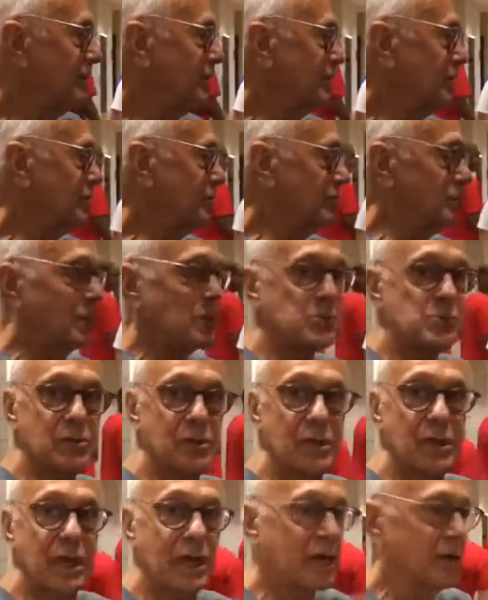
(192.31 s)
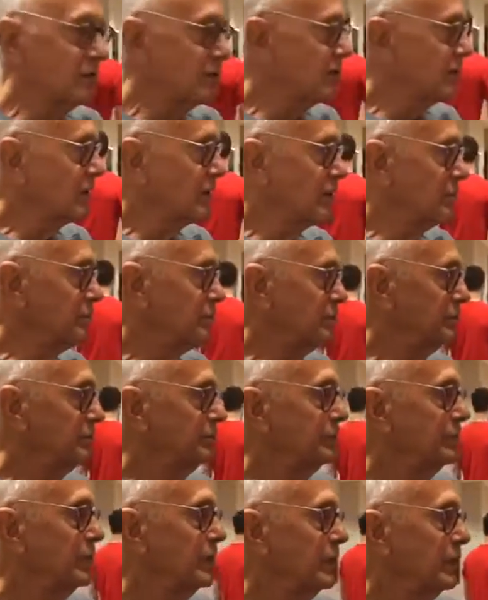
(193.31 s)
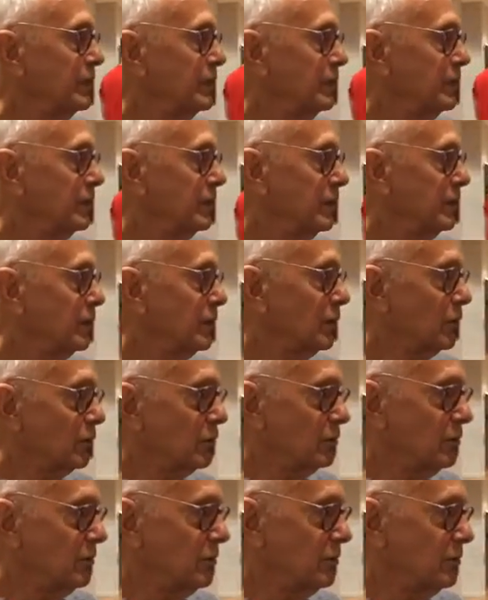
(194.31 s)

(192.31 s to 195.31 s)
and especially guys that can, you know,